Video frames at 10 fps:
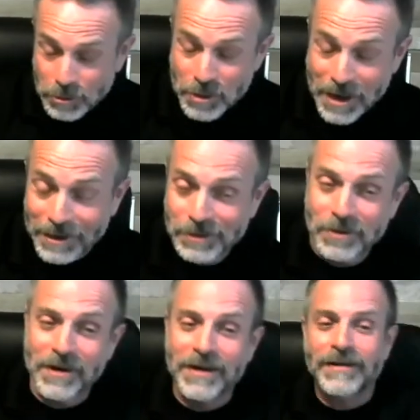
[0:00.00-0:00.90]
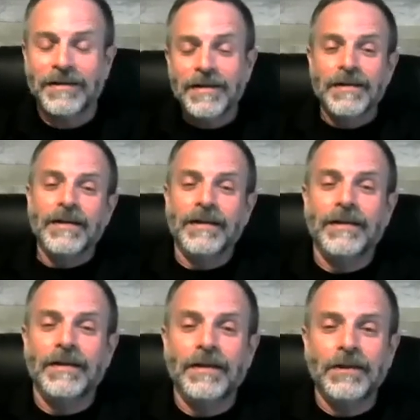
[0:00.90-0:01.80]
days, right? And
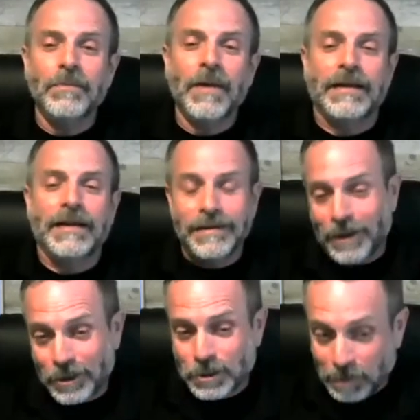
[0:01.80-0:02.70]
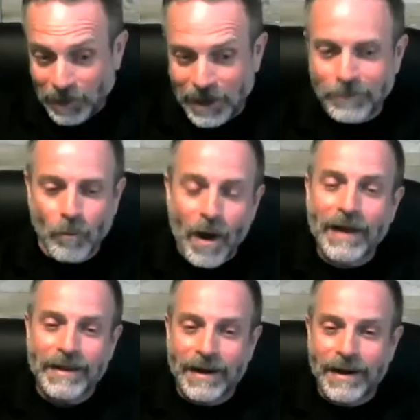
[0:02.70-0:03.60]
you might need to explain
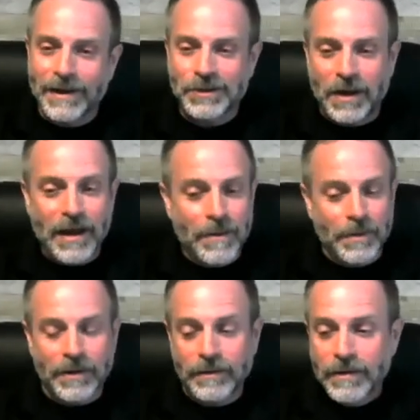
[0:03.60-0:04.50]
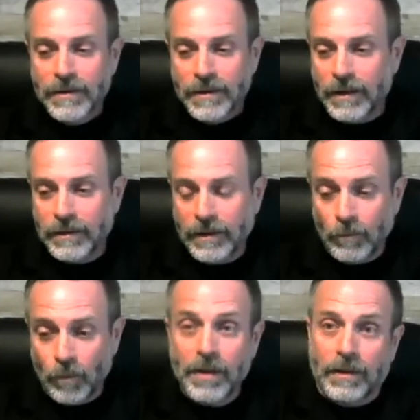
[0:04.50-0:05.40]
why that has to happen. And
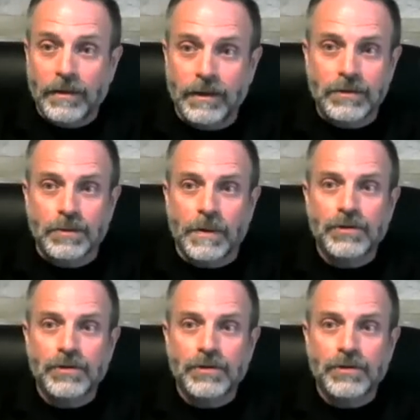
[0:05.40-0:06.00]
one of the things, especially